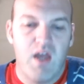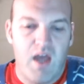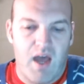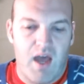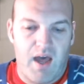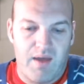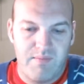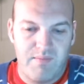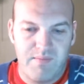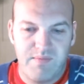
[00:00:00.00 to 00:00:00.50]

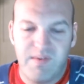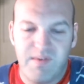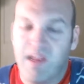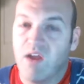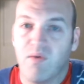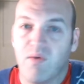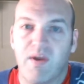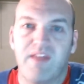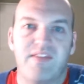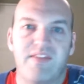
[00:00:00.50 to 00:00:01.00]
um,
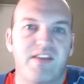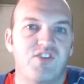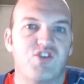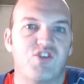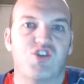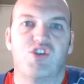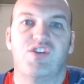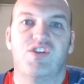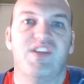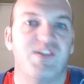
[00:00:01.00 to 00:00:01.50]
narrate these
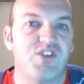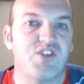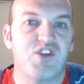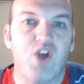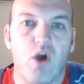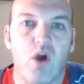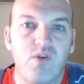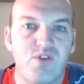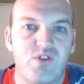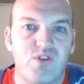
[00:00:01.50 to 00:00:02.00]
this
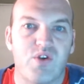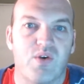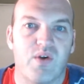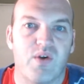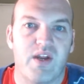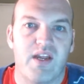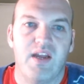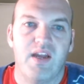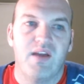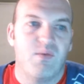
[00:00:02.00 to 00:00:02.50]
ghost
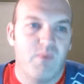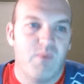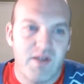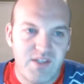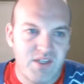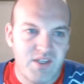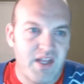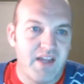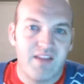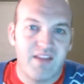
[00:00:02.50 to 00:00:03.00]
story,
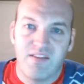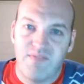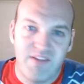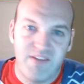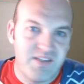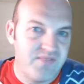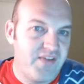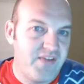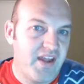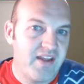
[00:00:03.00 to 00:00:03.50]
much like the
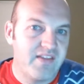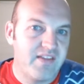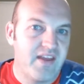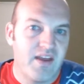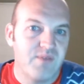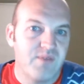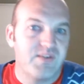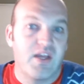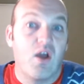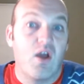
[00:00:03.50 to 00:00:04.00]
Vincent Vega thing.
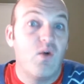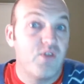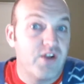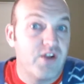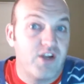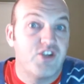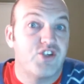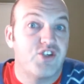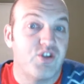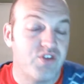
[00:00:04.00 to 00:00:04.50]
I was like, oh, they're
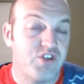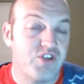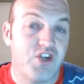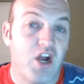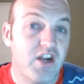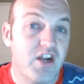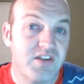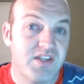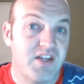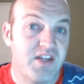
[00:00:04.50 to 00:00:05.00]
going to show the
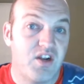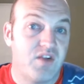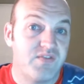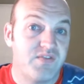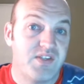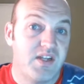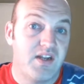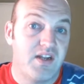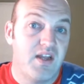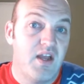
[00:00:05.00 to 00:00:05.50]
dark side. And all of a
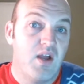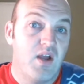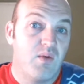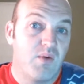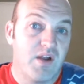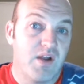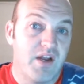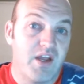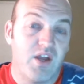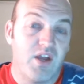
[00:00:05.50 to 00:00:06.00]
sudden,
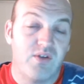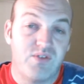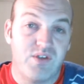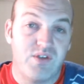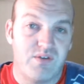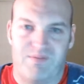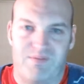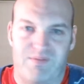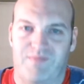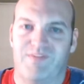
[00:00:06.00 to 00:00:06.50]
we're going to go
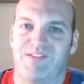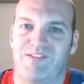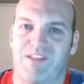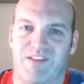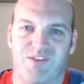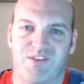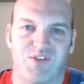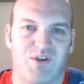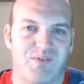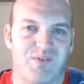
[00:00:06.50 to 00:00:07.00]
to it's not
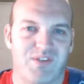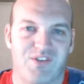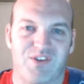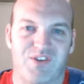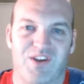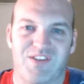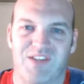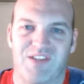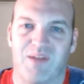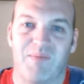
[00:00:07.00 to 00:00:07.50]
like Star Wars on the
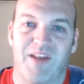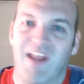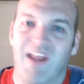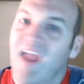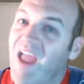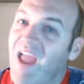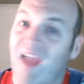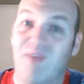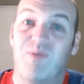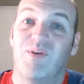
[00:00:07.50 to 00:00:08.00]
dark side, but
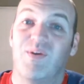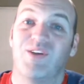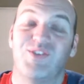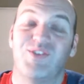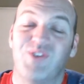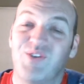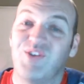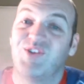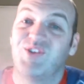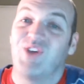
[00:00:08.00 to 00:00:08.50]
and we're going to
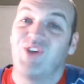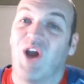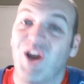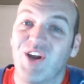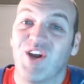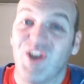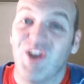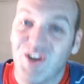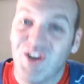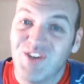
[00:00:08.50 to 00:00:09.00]
show the
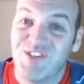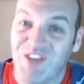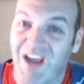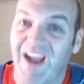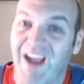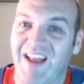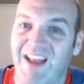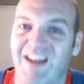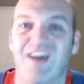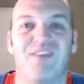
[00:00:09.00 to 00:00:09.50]
darker
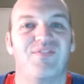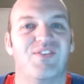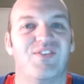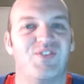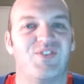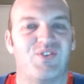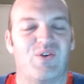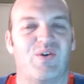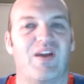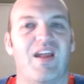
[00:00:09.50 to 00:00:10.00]
side of the
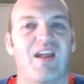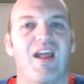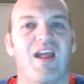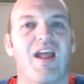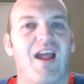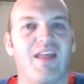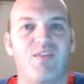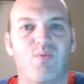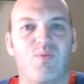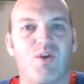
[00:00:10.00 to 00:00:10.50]
story,
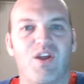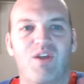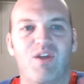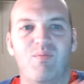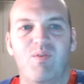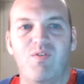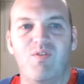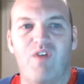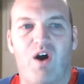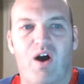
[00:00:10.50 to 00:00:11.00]
and then we're going to
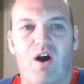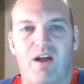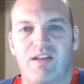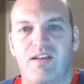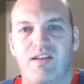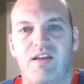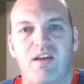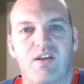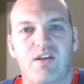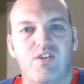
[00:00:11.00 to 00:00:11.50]
move
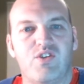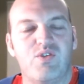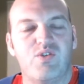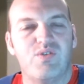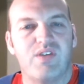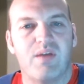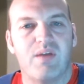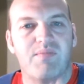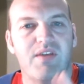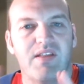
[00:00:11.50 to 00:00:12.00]
on to
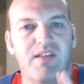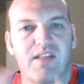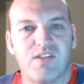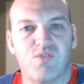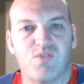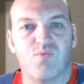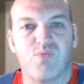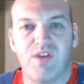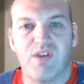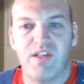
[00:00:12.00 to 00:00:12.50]
something
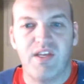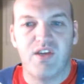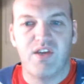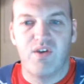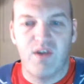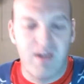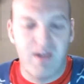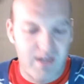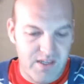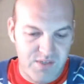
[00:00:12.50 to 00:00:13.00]
that's really
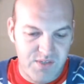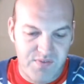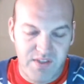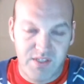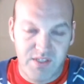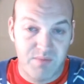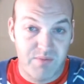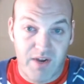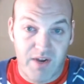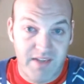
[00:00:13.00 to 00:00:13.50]
good because
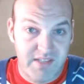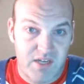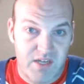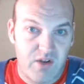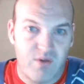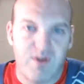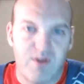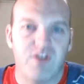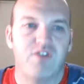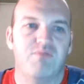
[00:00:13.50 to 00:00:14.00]
Vincent Price, I
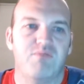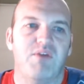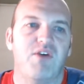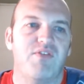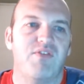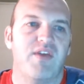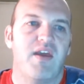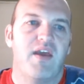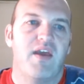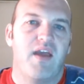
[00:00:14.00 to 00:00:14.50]
know, can do
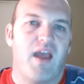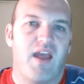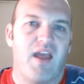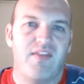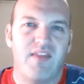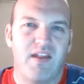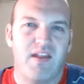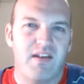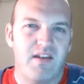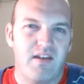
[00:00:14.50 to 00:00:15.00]
both. And
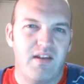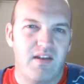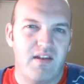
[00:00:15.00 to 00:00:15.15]
then